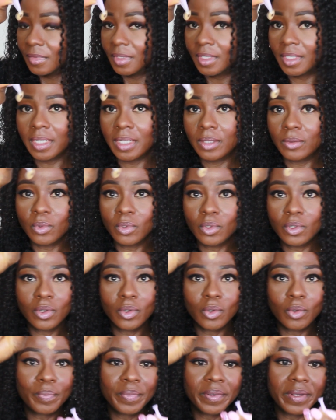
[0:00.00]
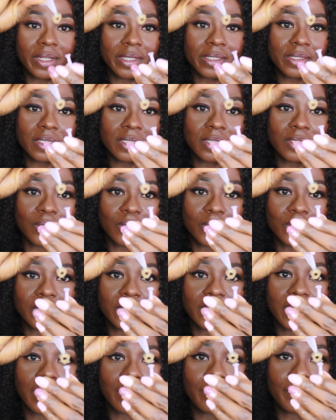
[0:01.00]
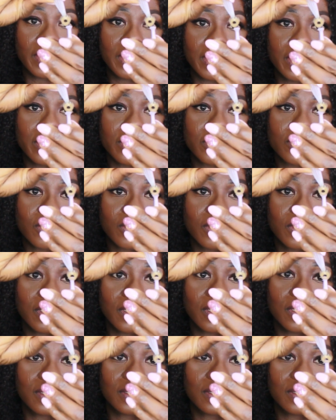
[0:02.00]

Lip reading: Then we're going to place it on the applicator